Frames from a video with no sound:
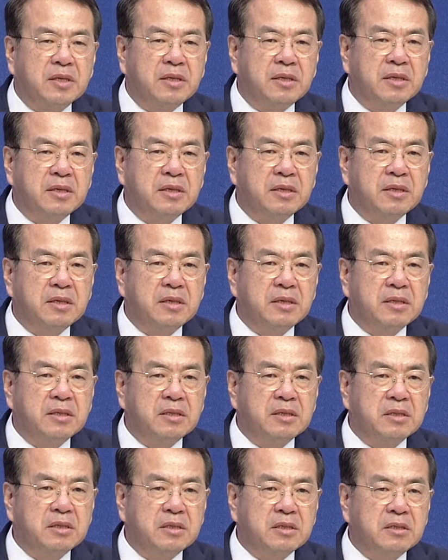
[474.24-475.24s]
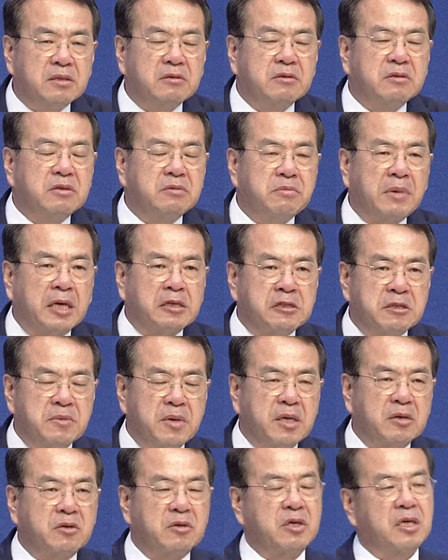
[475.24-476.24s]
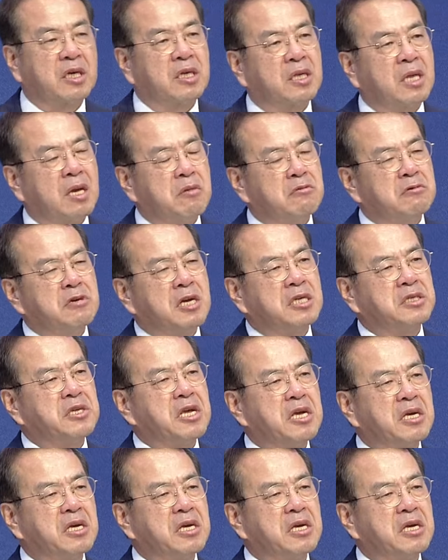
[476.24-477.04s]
The beef and like the 300,000